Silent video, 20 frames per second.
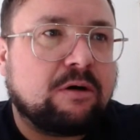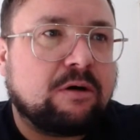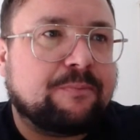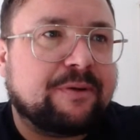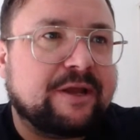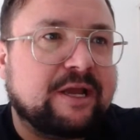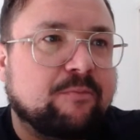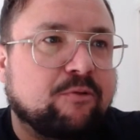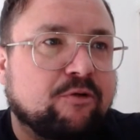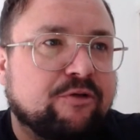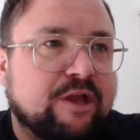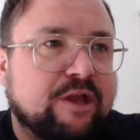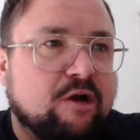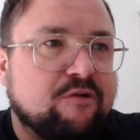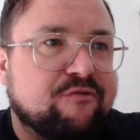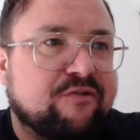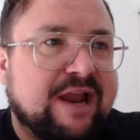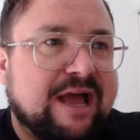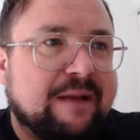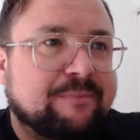Peterborough on the
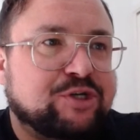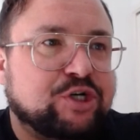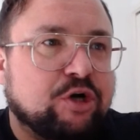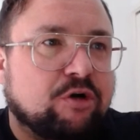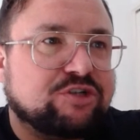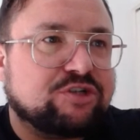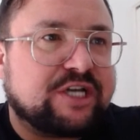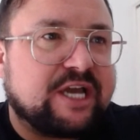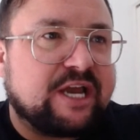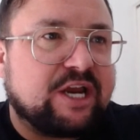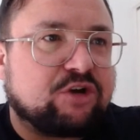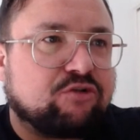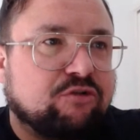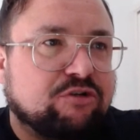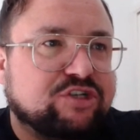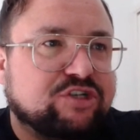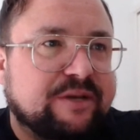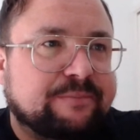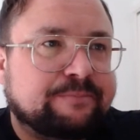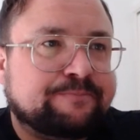overlap. Chance to get the
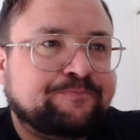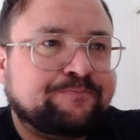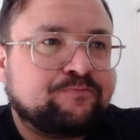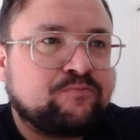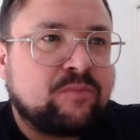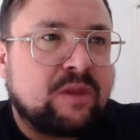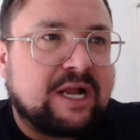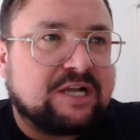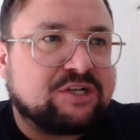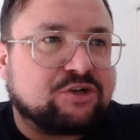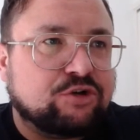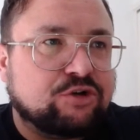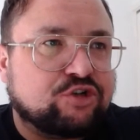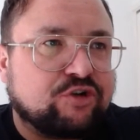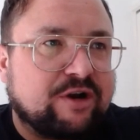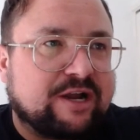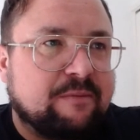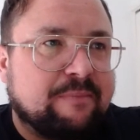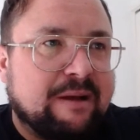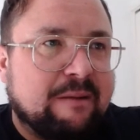crossing. That's good
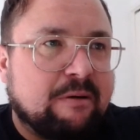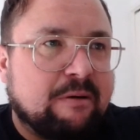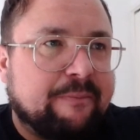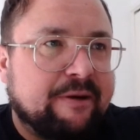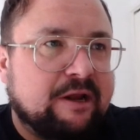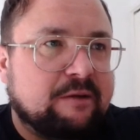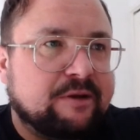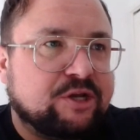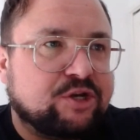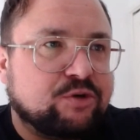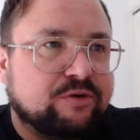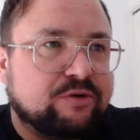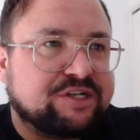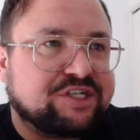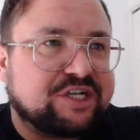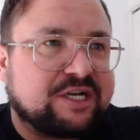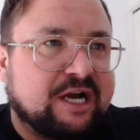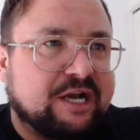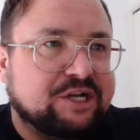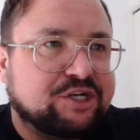tracking back by Billy Mitchell on this
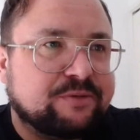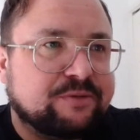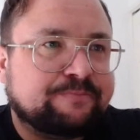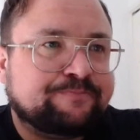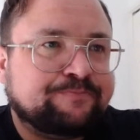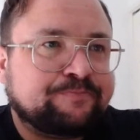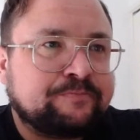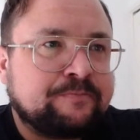occasion.